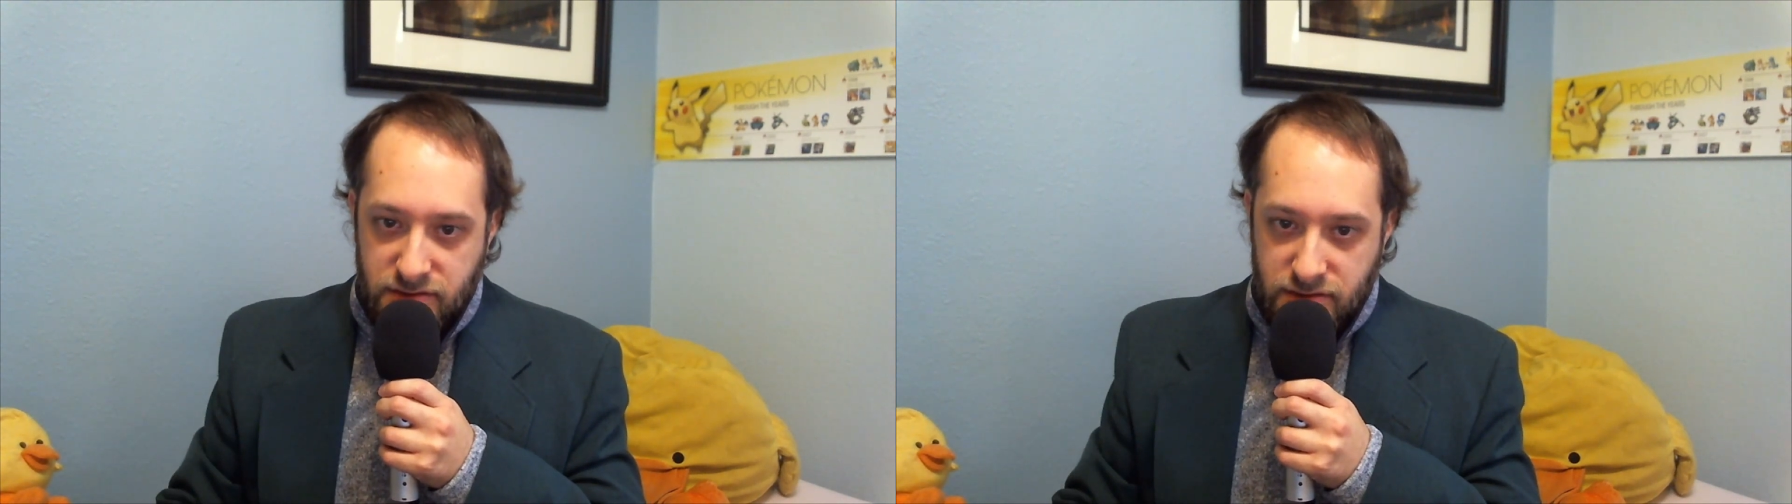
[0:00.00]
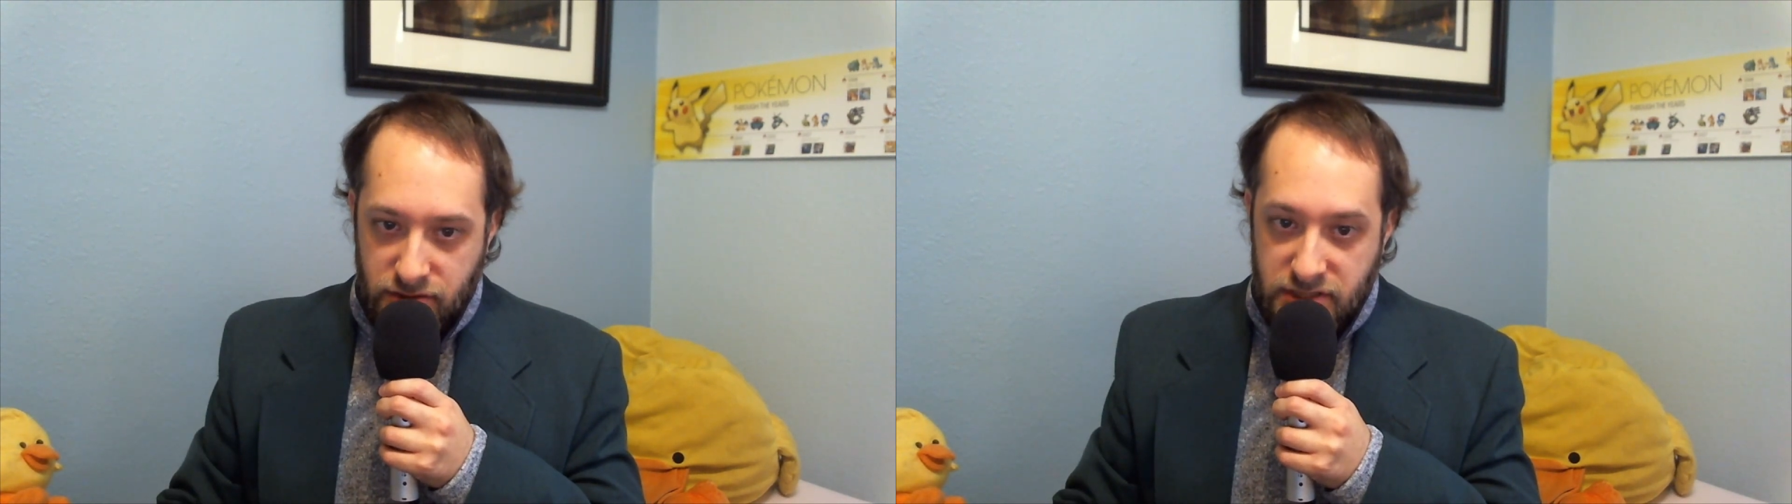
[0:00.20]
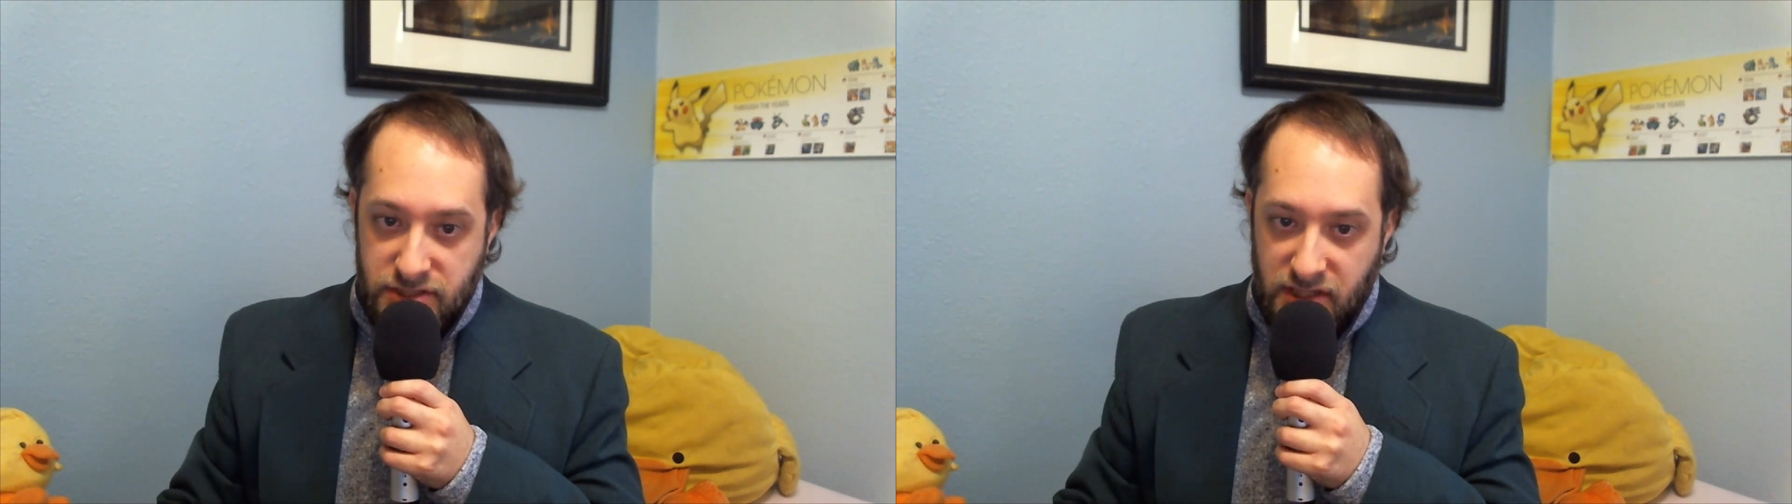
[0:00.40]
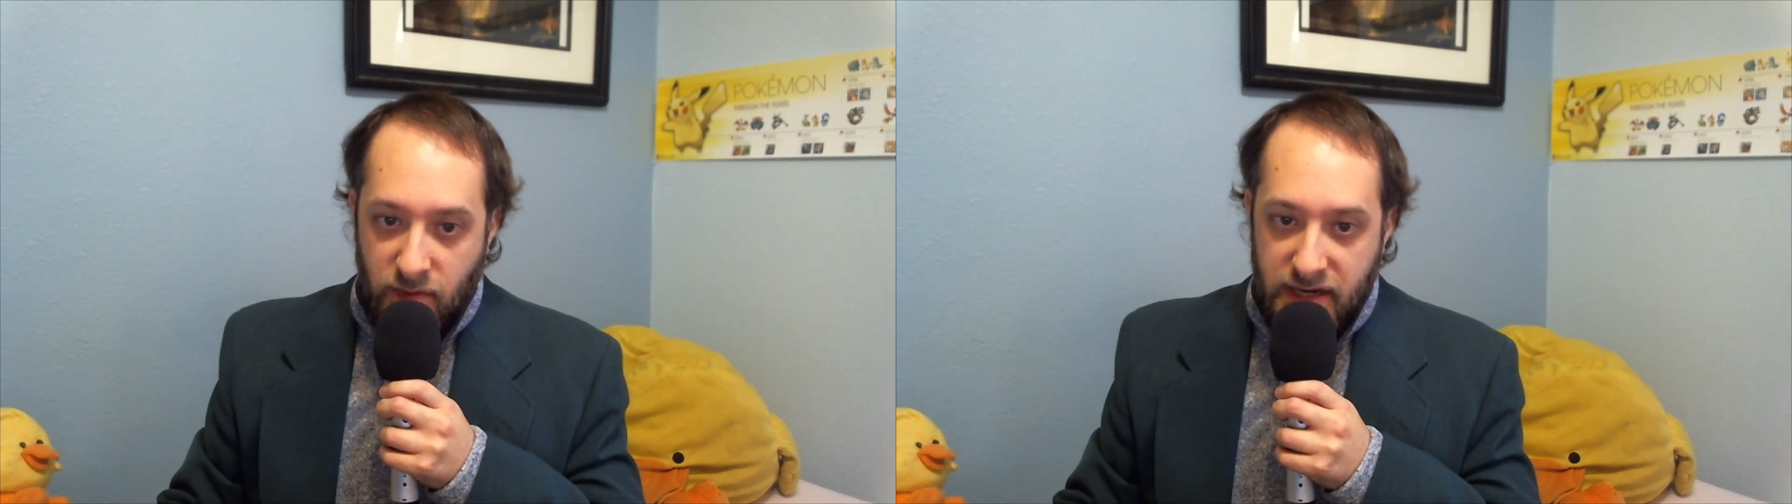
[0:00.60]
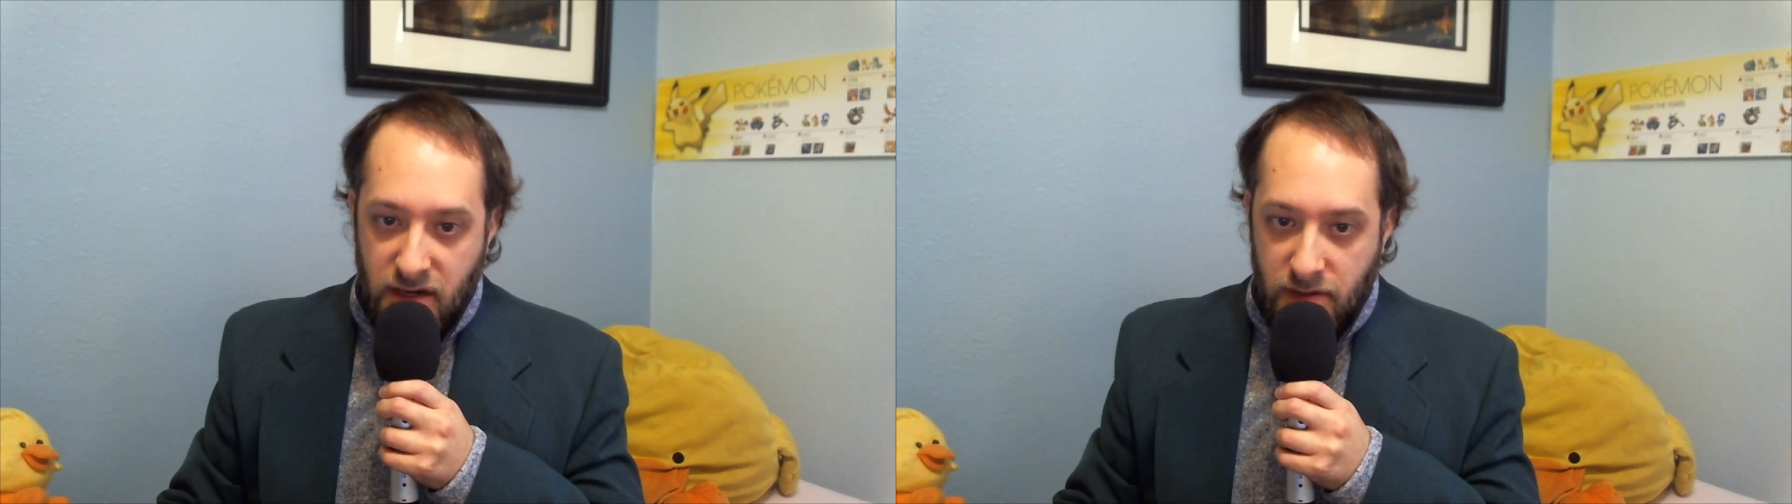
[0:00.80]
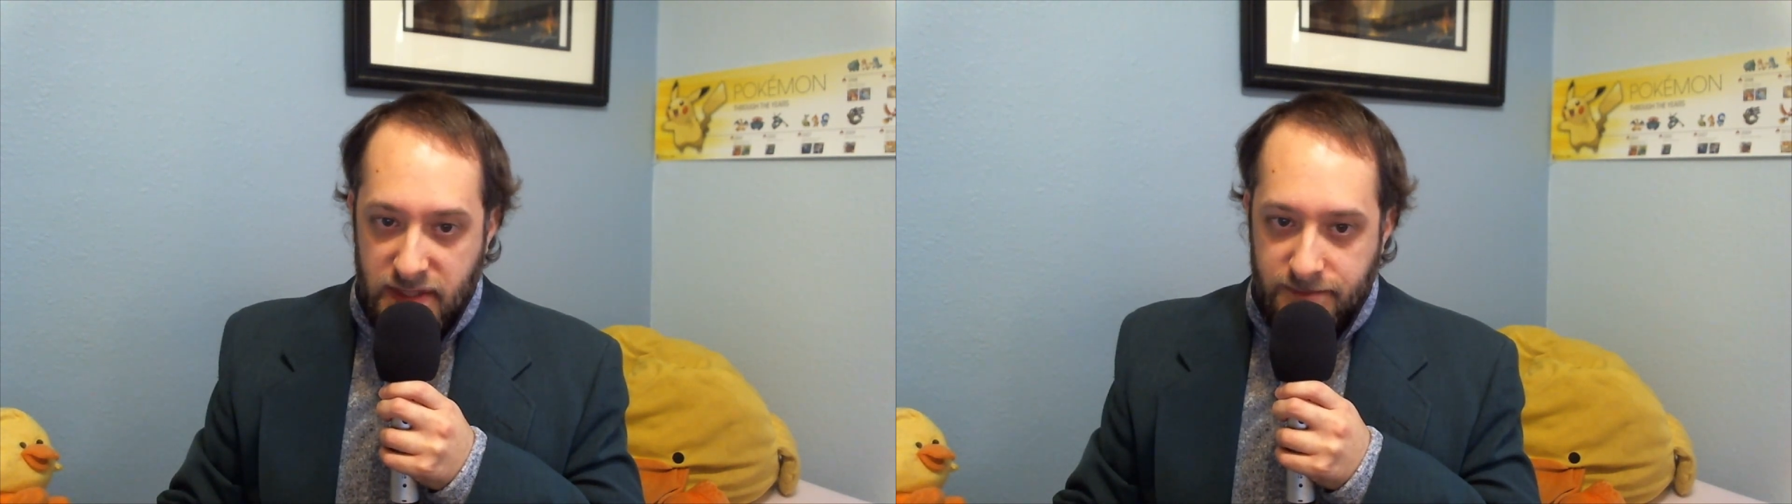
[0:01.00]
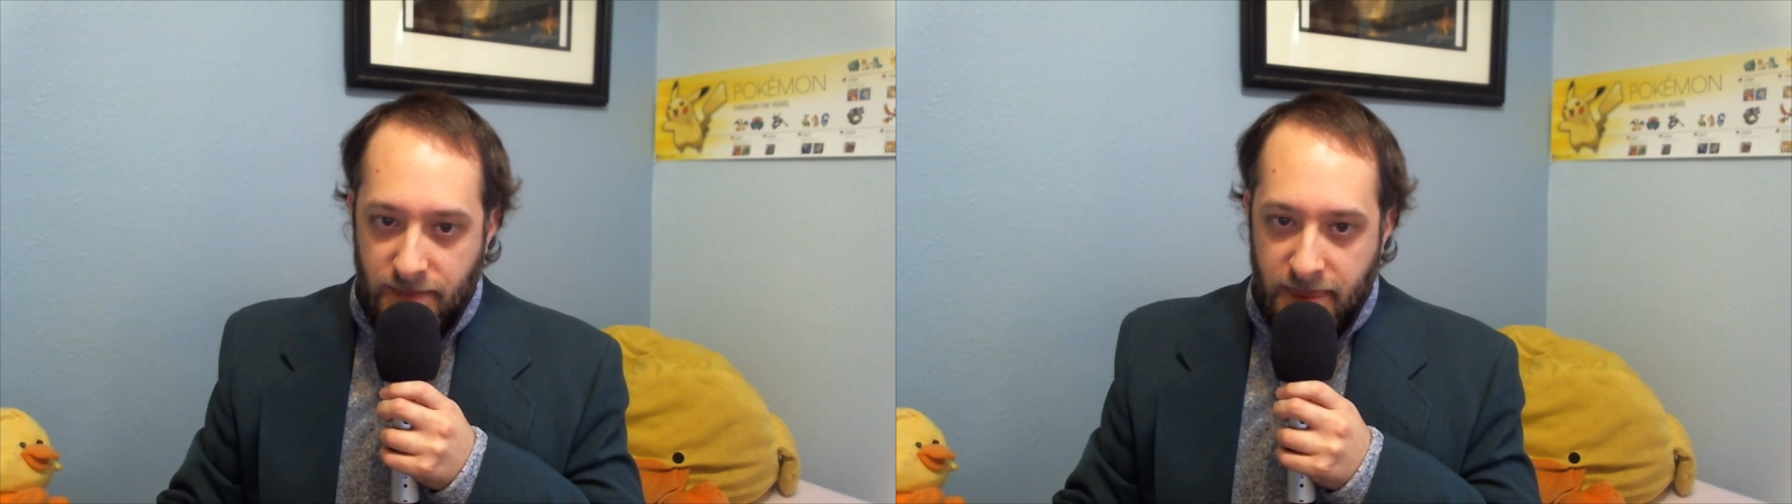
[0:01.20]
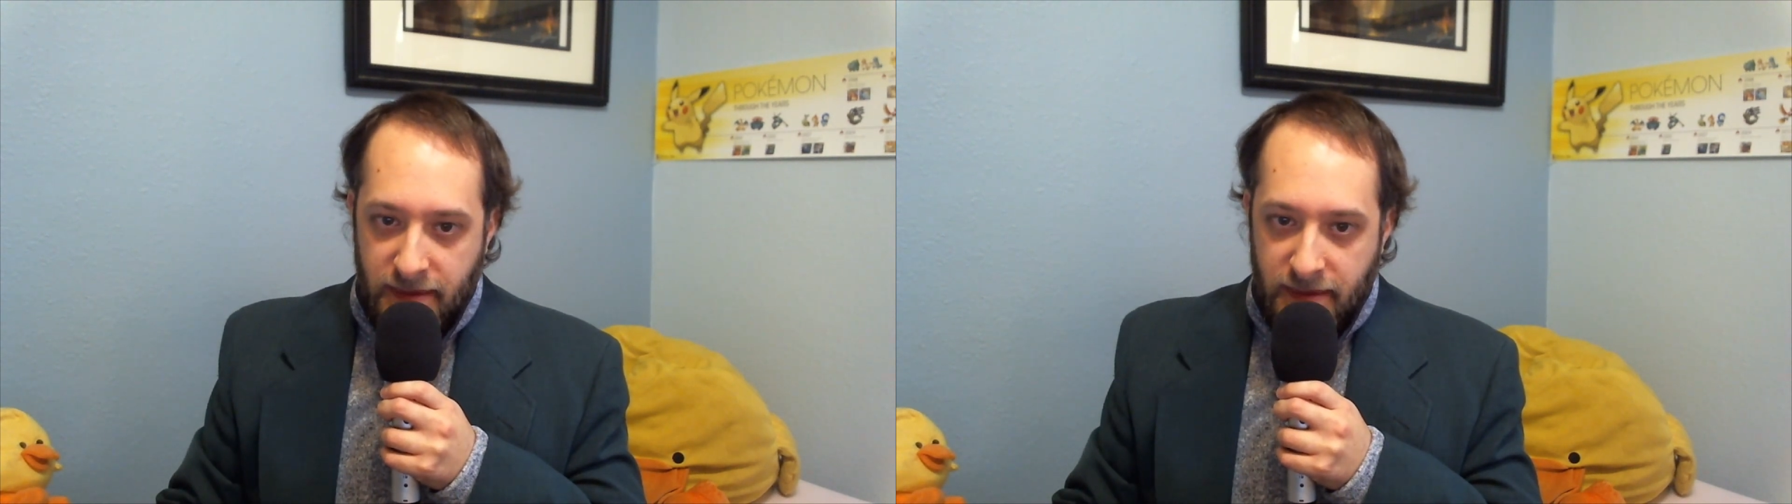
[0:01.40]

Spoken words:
traditionally quite common.